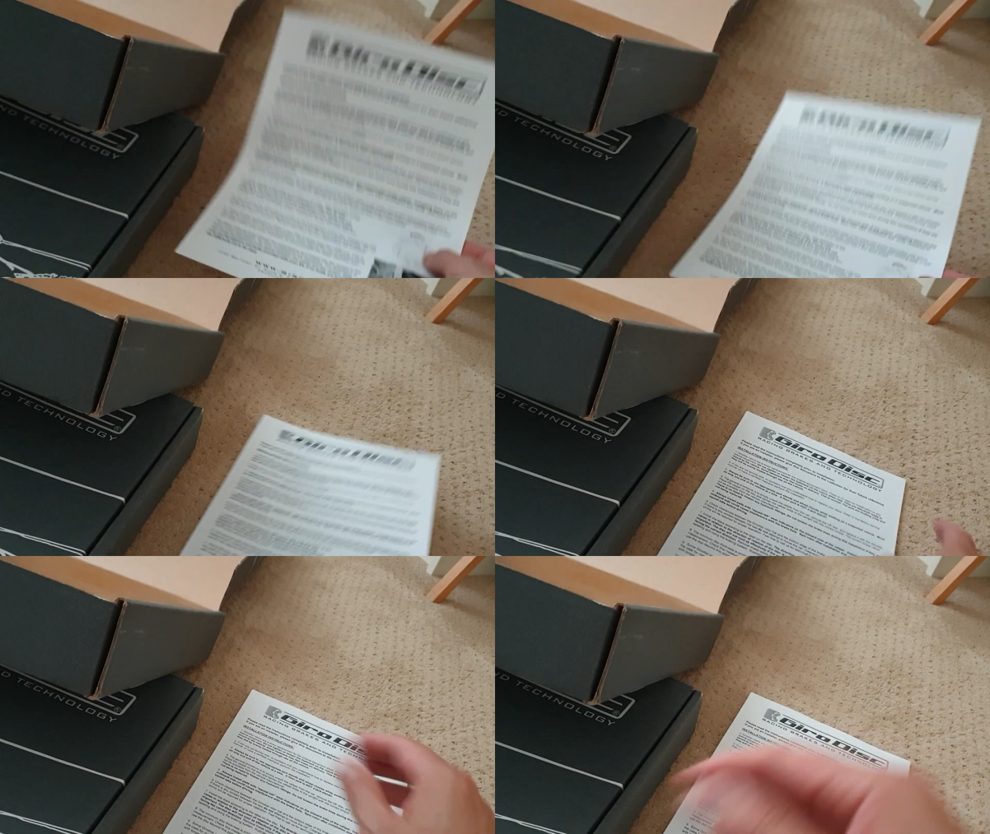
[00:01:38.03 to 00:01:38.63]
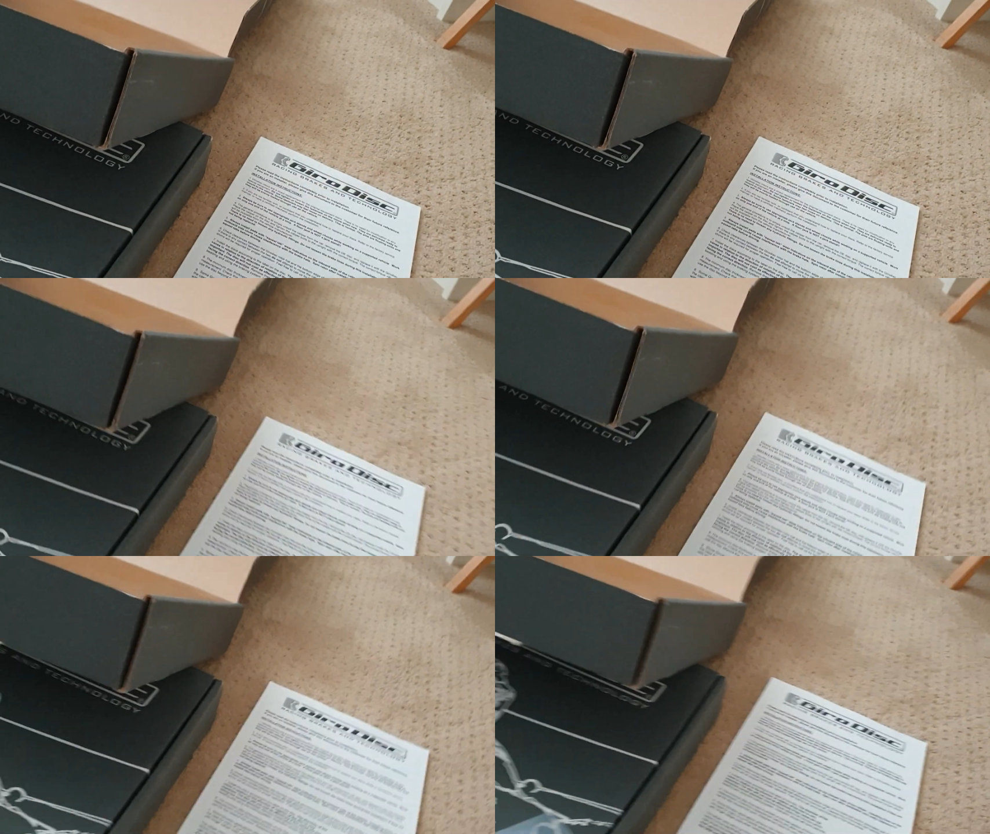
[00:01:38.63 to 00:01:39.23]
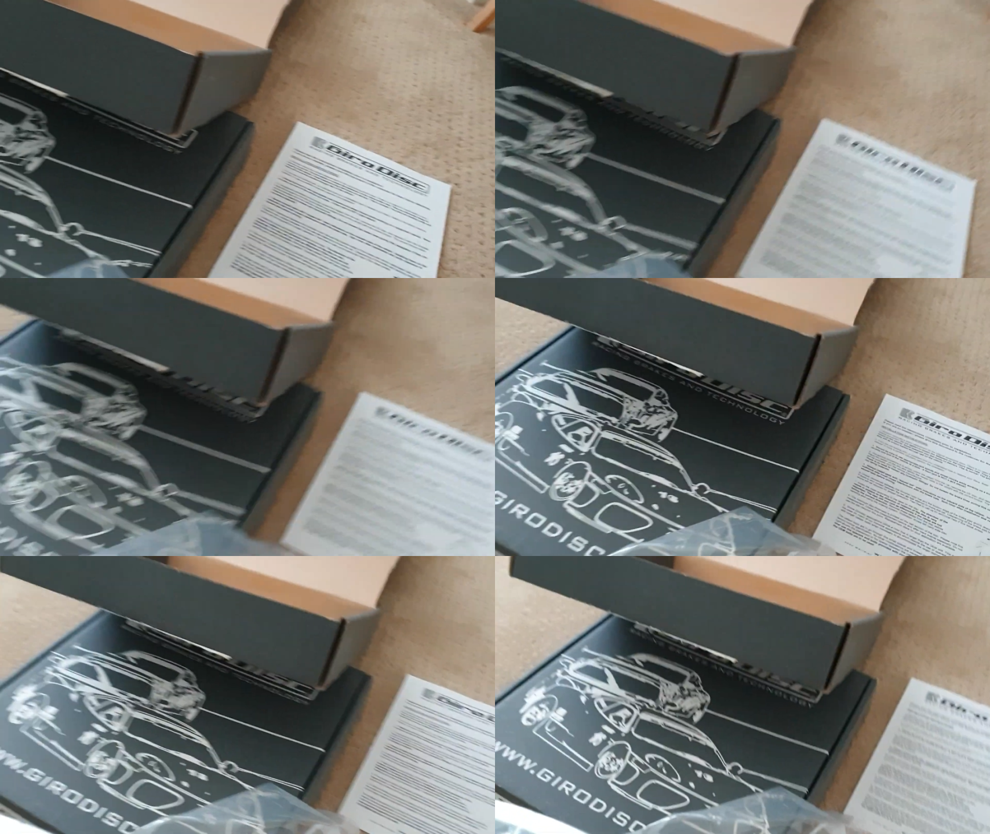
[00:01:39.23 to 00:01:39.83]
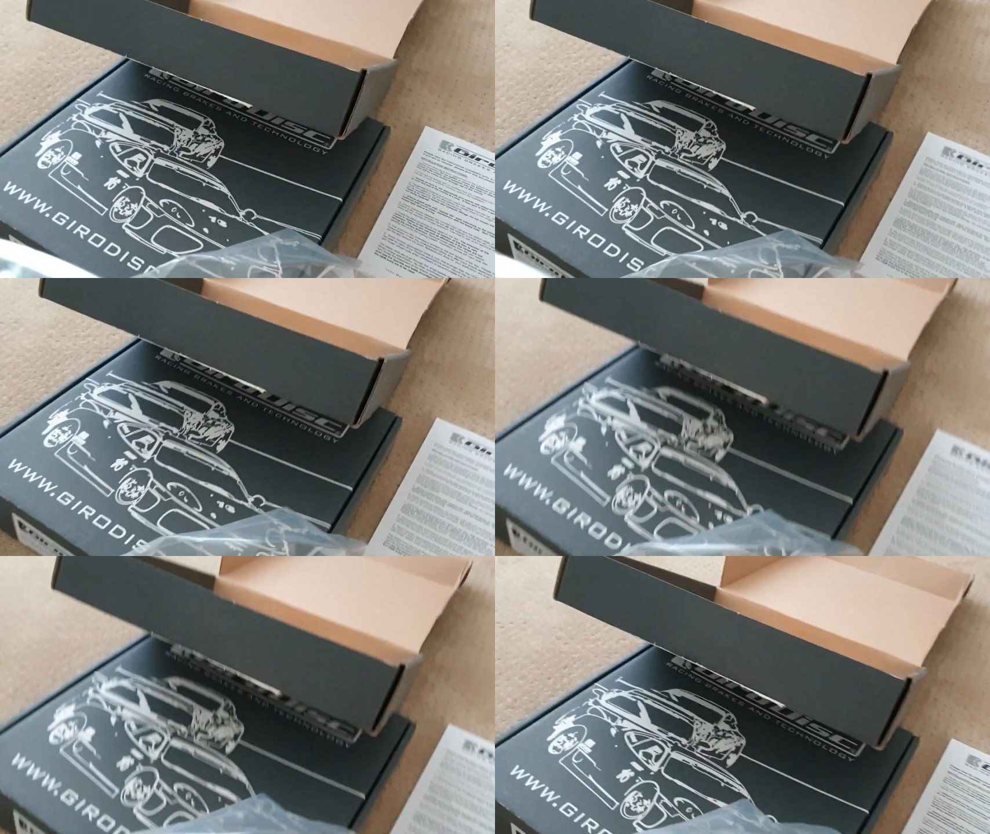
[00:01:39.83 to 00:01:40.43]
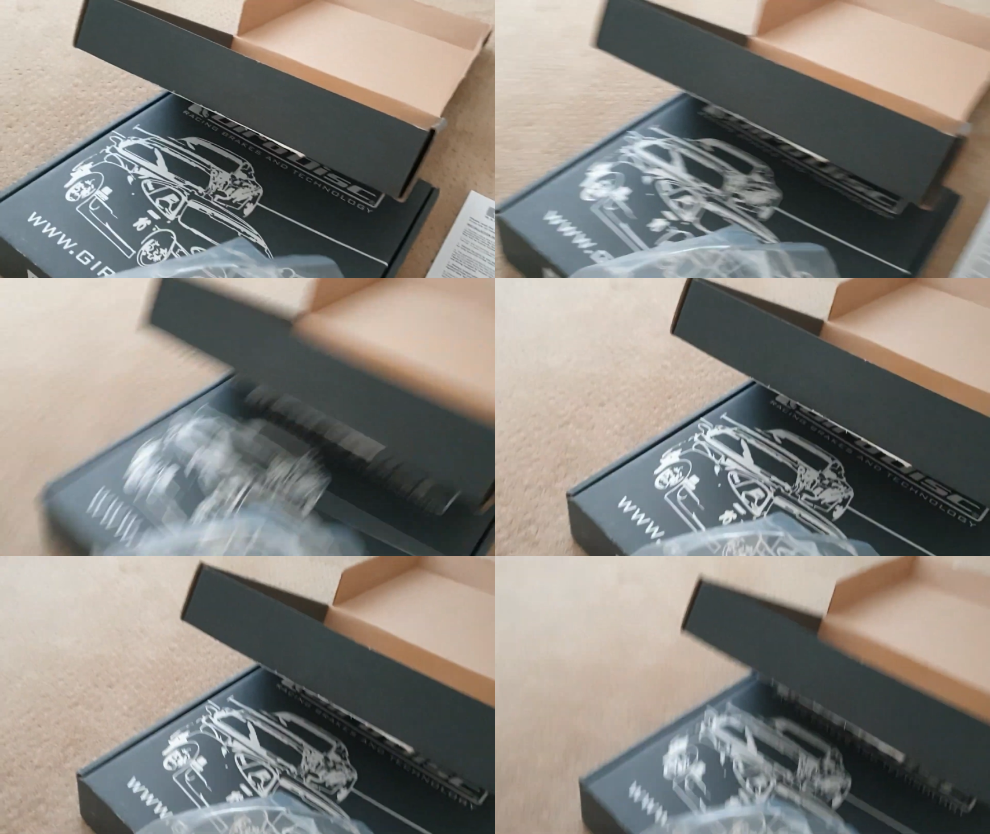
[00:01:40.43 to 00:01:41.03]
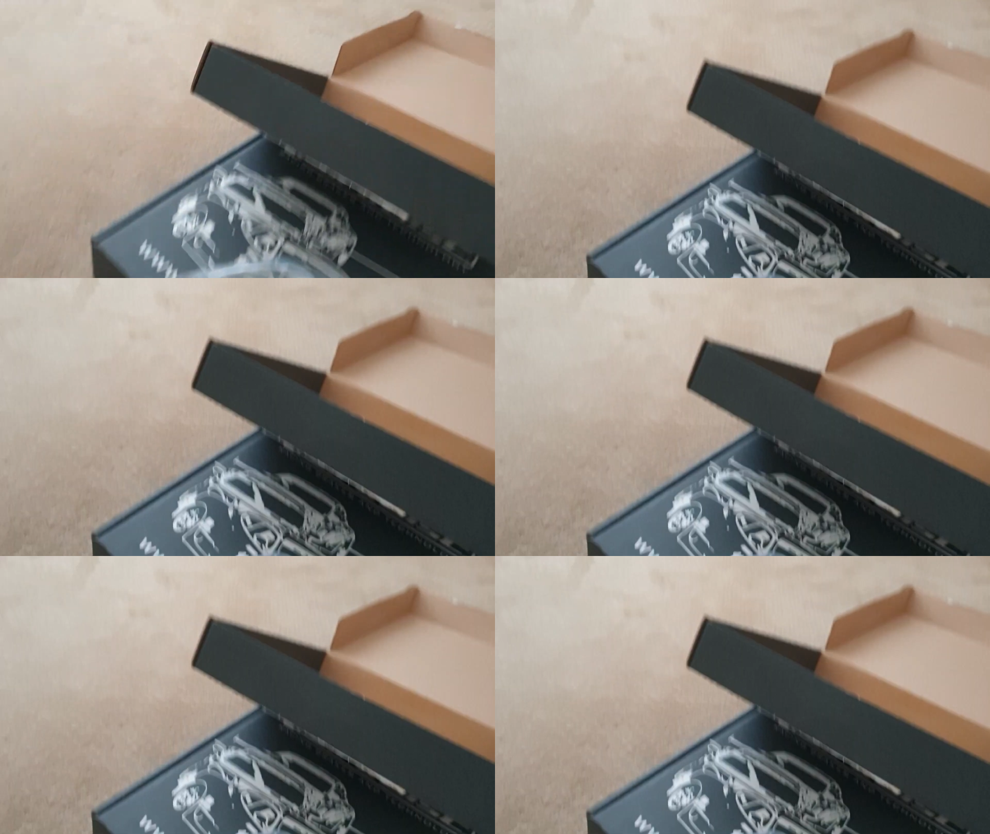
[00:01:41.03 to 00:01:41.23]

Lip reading: [unreadable: no face in view]